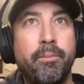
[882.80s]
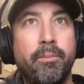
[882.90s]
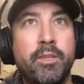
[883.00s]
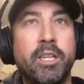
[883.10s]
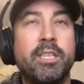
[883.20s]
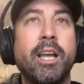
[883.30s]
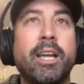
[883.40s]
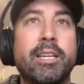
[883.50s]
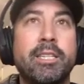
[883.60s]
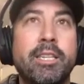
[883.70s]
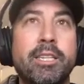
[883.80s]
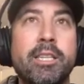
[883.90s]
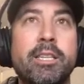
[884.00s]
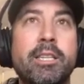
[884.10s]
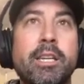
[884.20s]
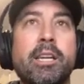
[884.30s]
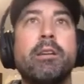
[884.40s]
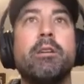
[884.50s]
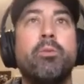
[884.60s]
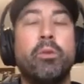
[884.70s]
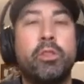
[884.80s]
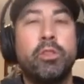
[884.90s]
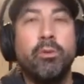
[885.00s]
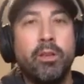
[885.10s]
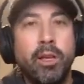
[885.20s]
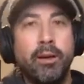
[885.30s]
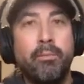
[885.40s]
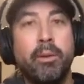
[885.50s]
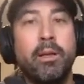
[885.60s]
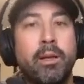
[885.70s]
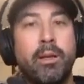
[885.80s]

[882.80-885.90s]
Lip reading: just that consistency will show them